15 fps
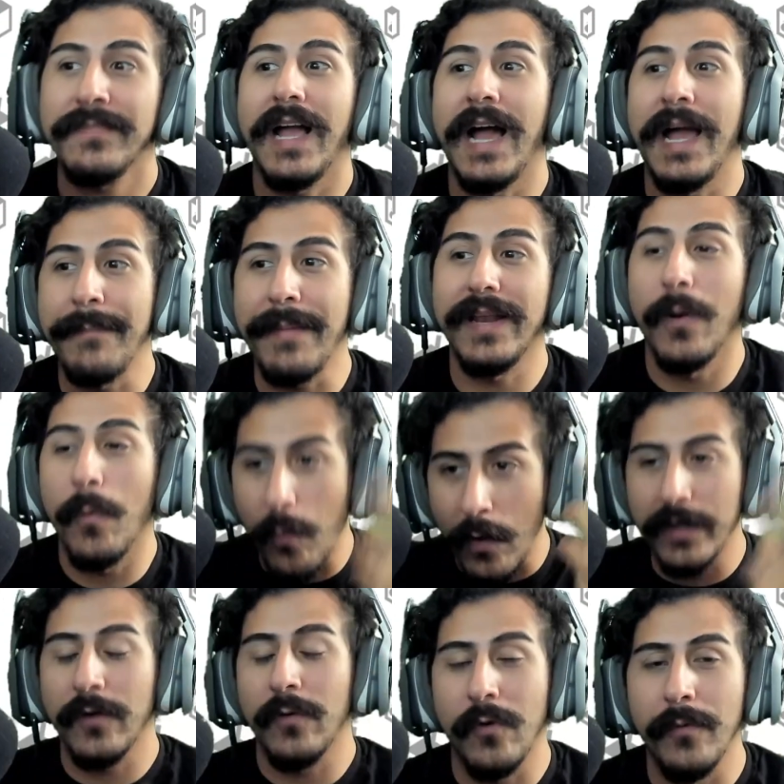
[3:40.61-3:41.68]
I made a
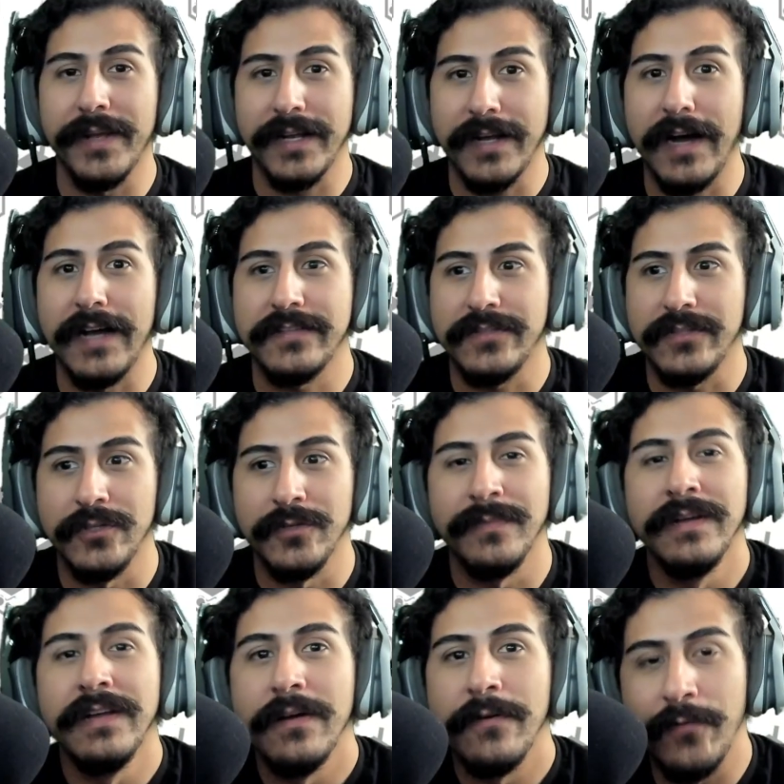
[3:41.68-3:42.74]
Wonder Woman
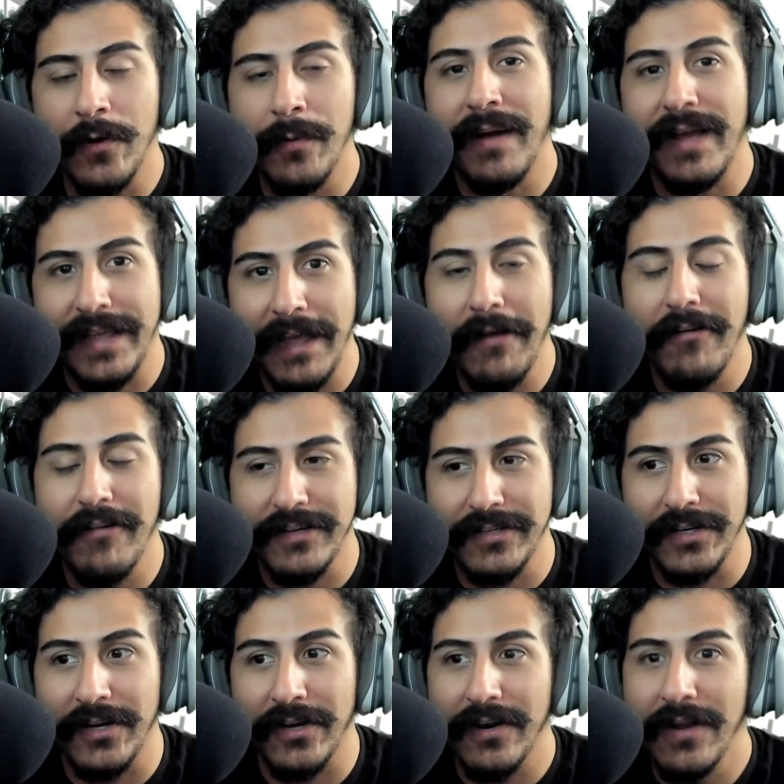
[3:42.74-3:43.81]
costume for my
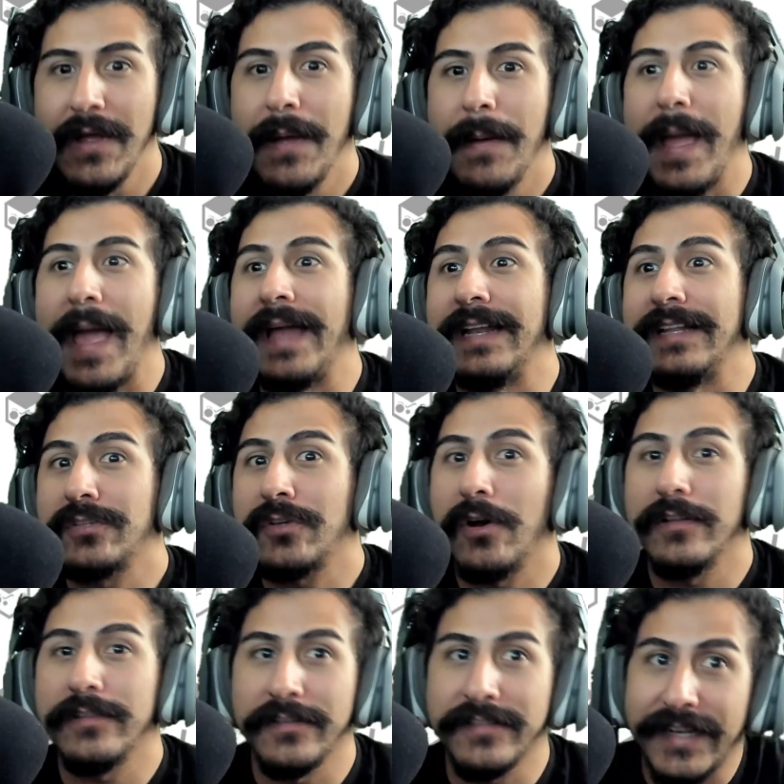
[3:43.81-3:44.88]
character, and it's
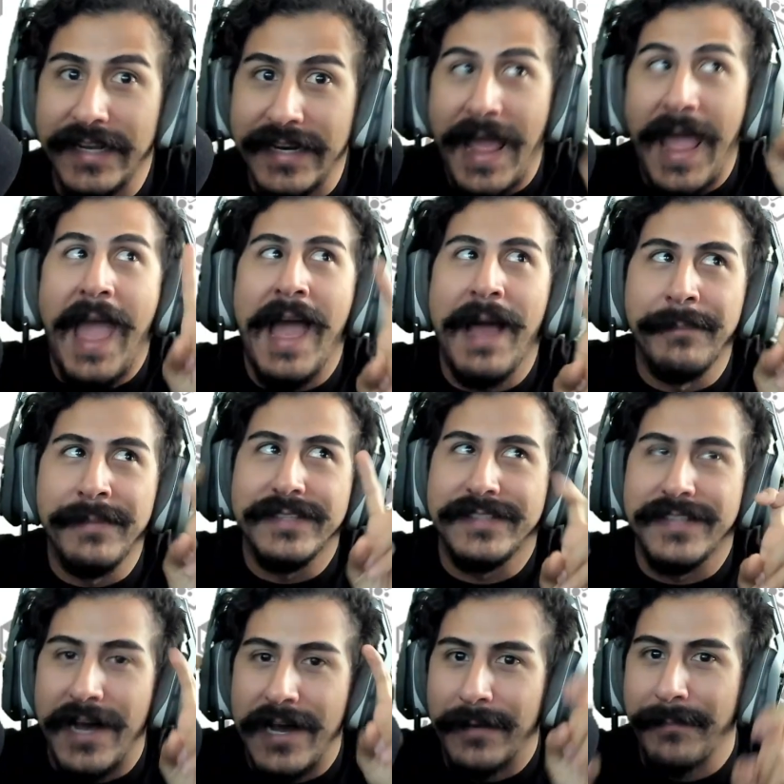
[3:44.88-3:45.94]
called, there's like an
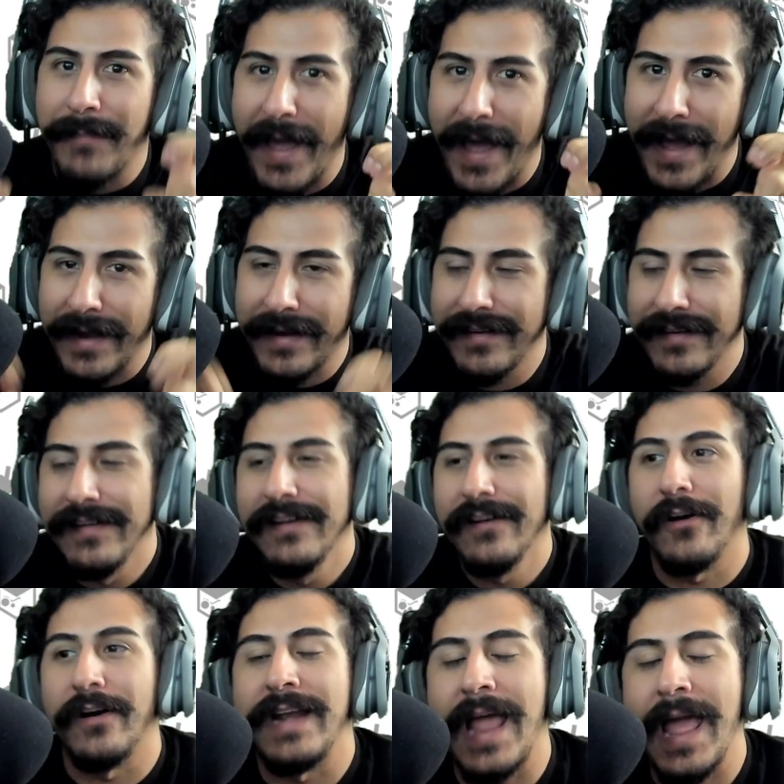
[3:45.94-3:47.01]
Amazon pack
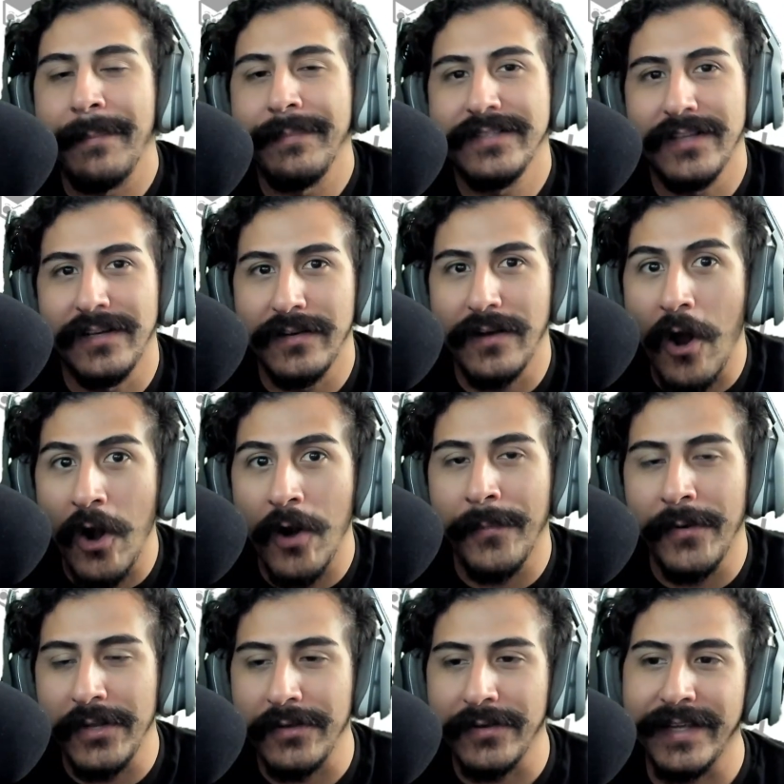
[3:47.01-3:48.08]
or an Amazon
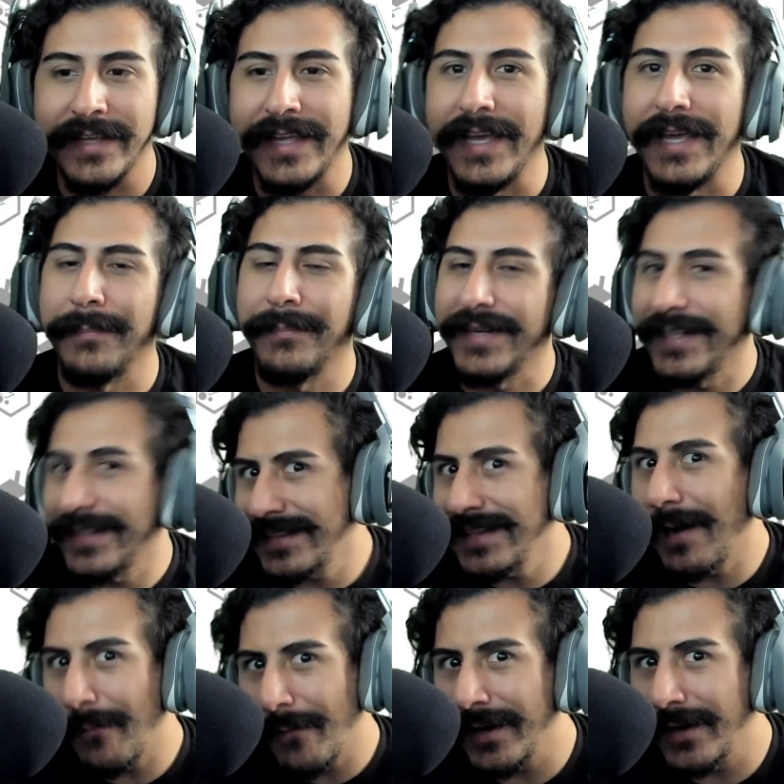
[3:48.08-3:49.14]
armor you can get, but it's
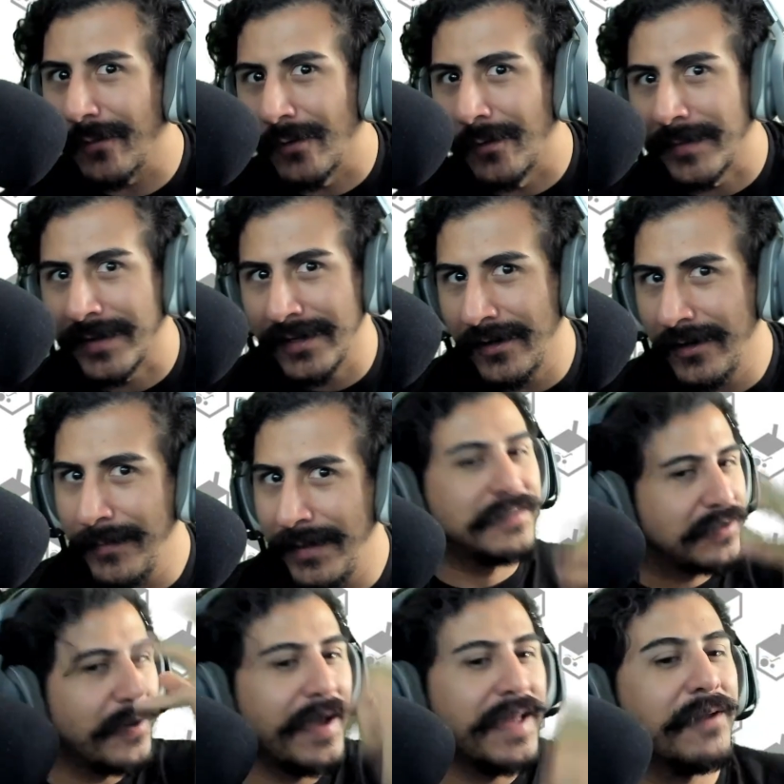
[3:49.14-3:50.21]
not Wonder Woman, you know what I
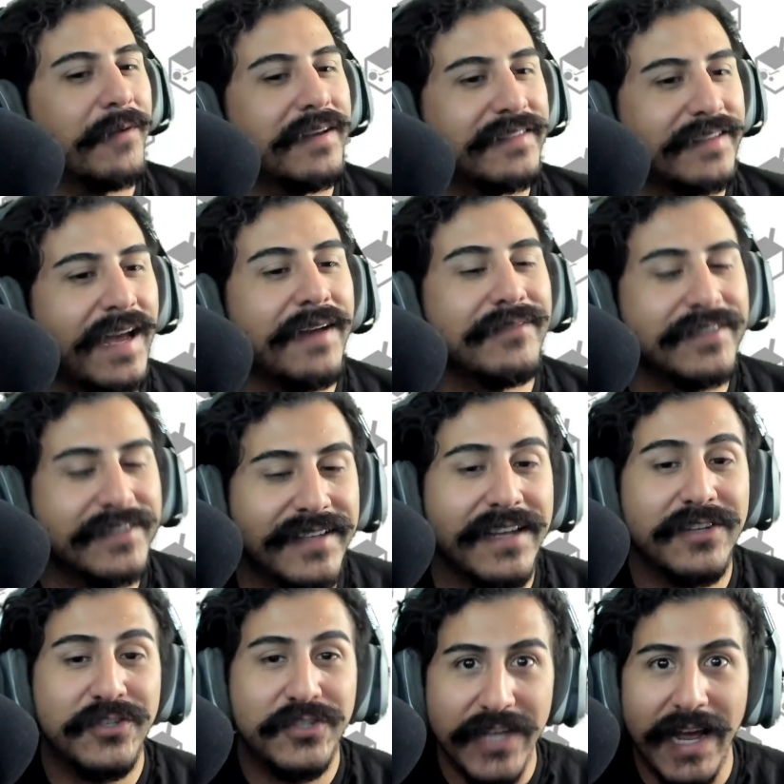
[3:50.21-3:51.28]
mean? So anyways, I have to
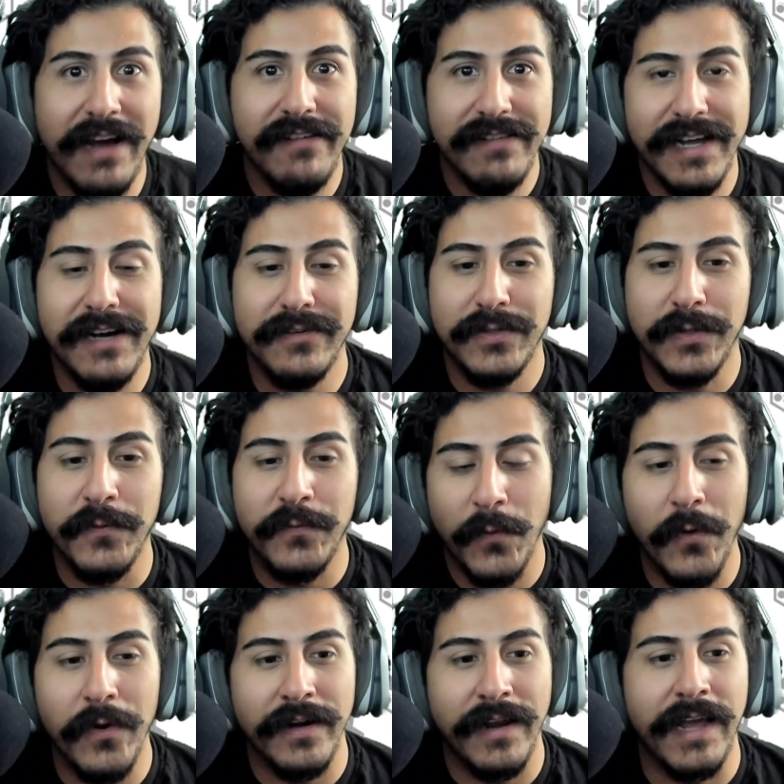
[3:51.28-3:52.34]
say shout out to
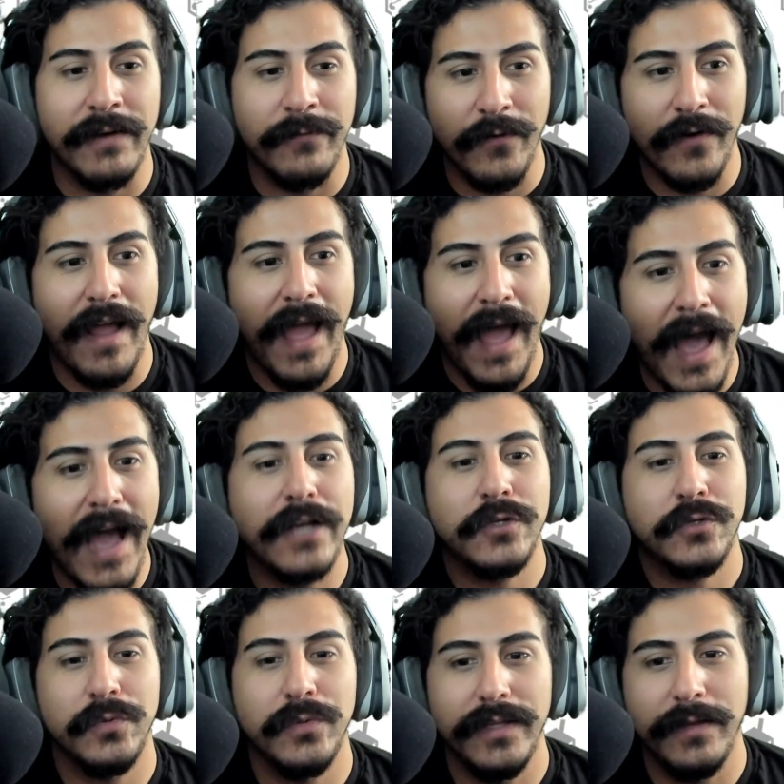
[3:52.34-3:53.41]
Fortnite for
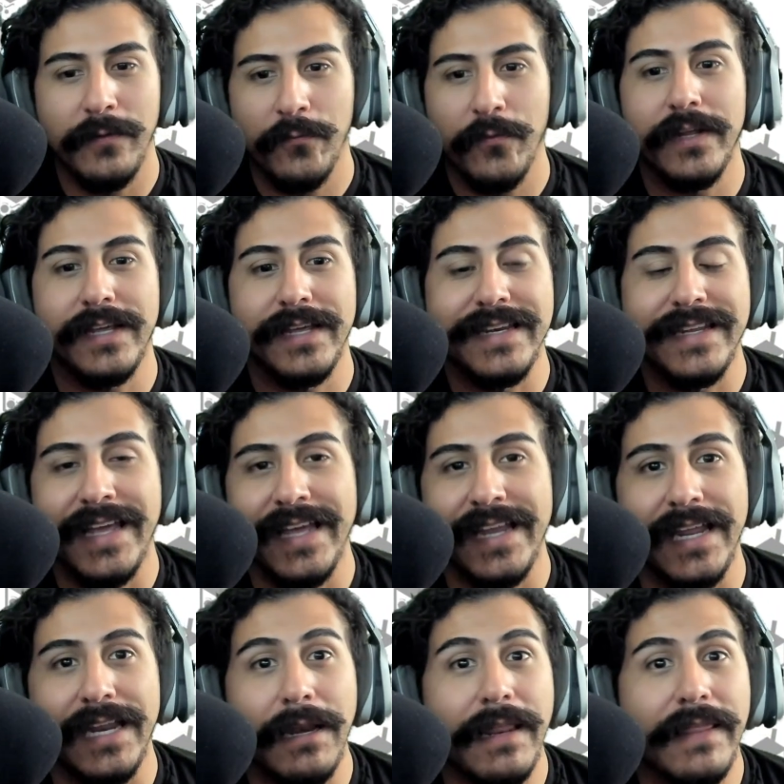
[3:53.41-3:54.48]
actually freaking
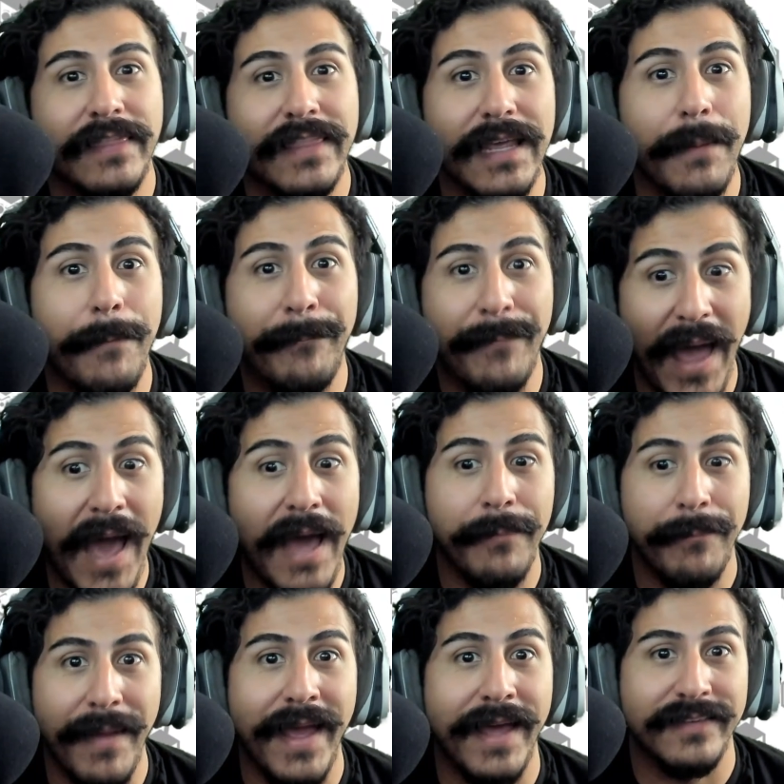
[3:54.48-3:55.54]
getting the
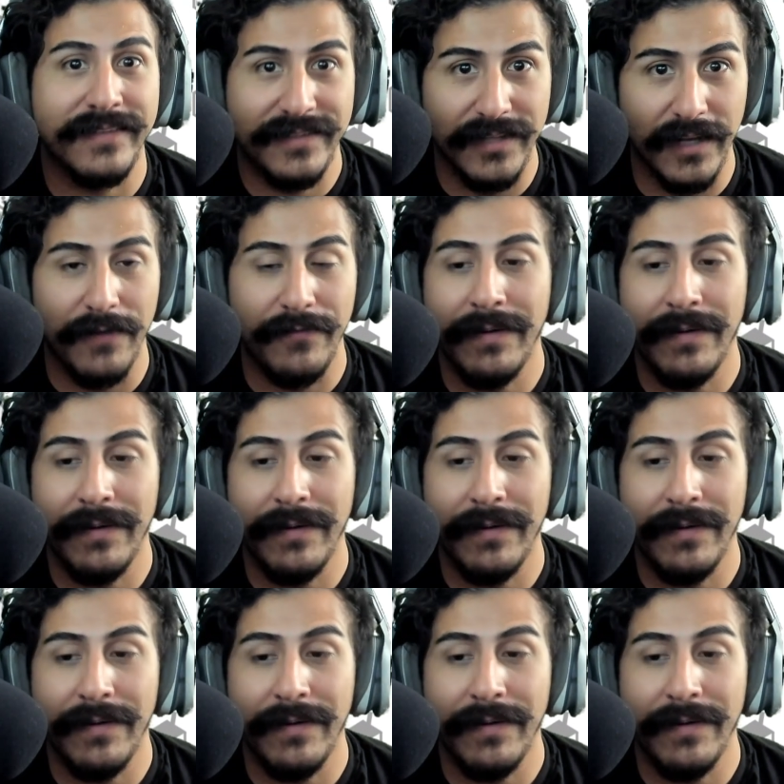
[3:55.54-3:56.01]
Batman stuff.